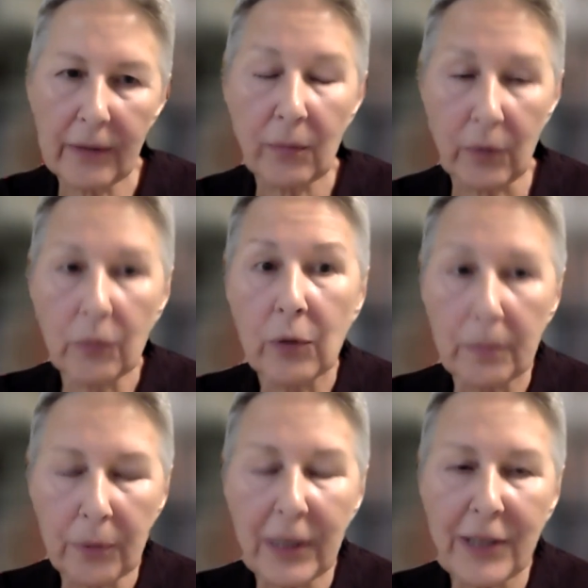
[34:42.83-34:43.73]
would
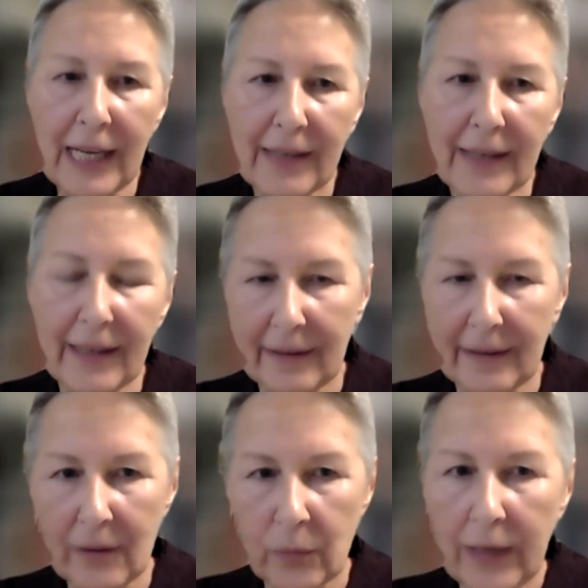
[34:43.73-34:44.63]
appreciate that
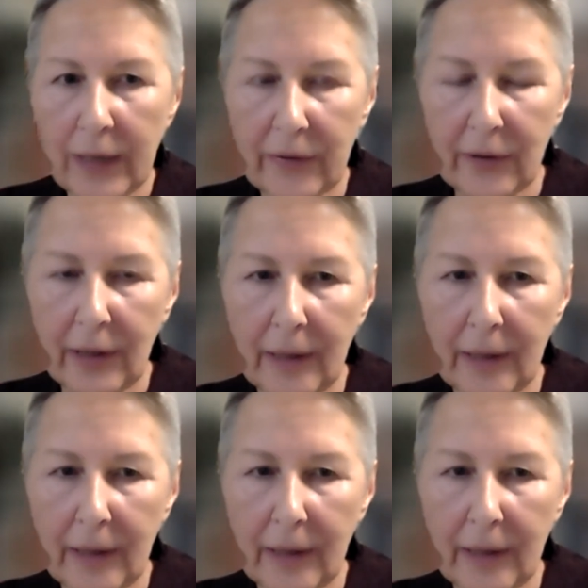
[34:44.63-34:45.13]
the West